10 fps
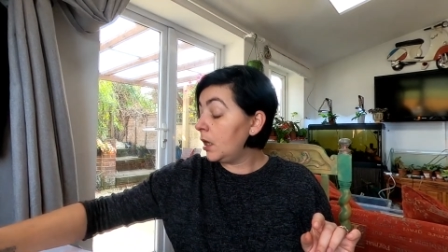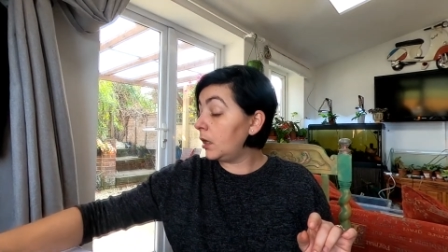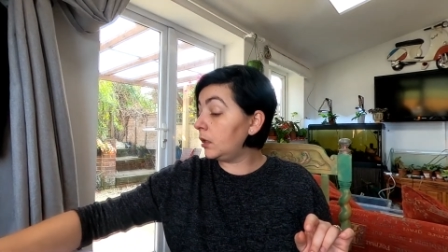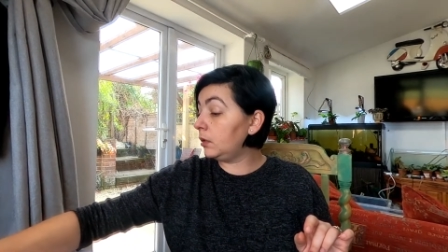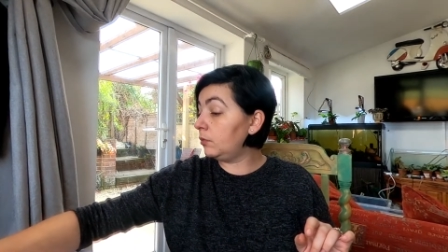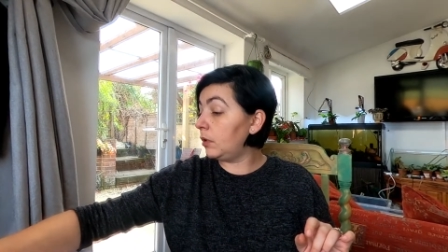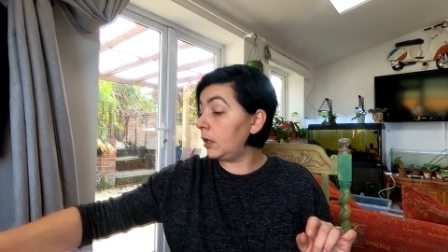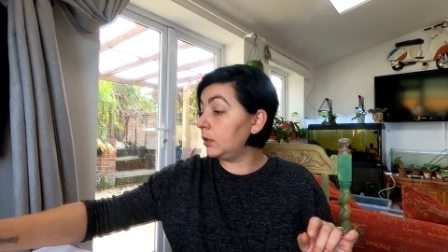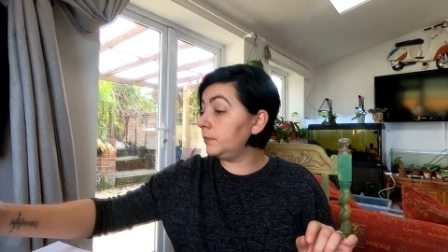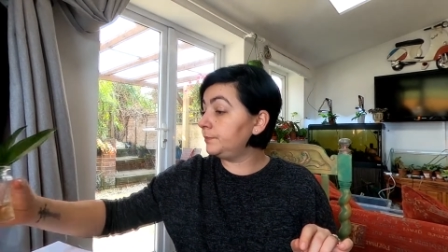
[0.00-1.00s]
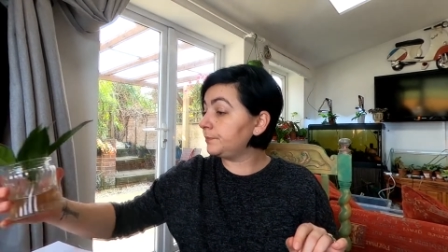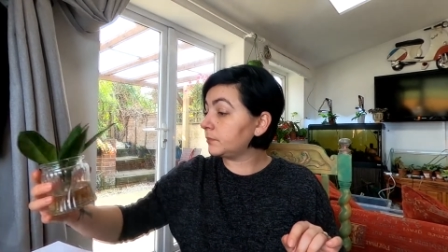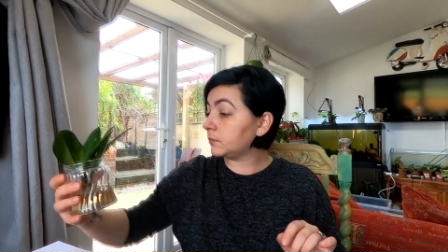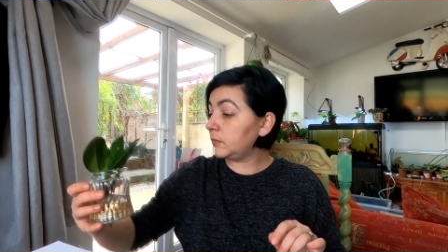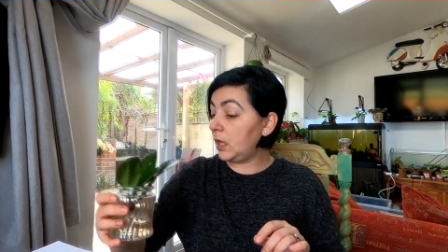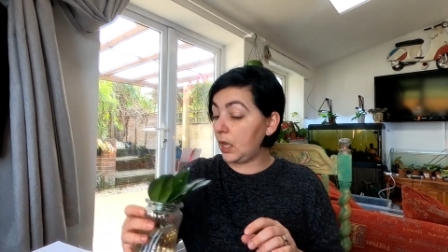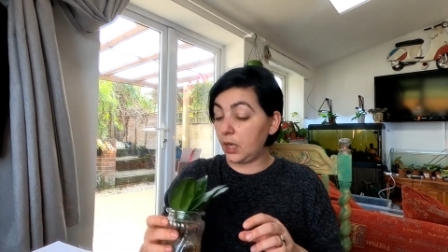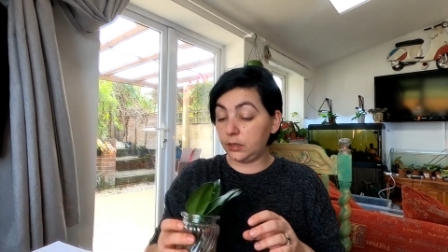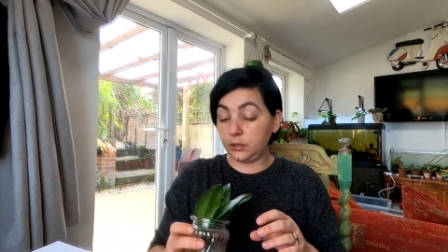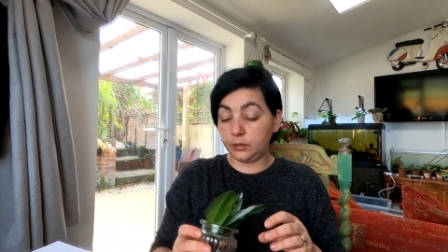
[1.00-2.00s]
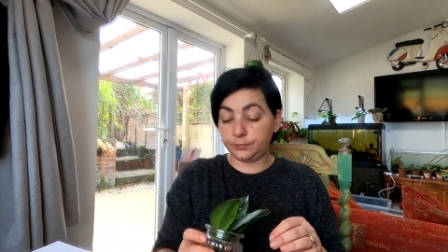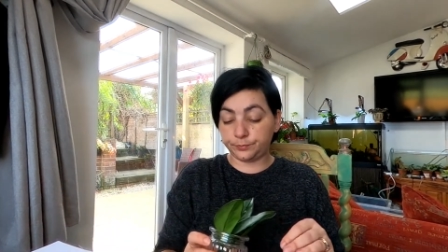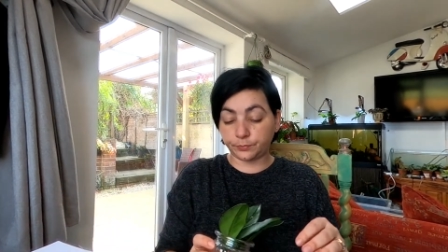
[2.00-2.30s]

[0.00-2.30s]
Another one that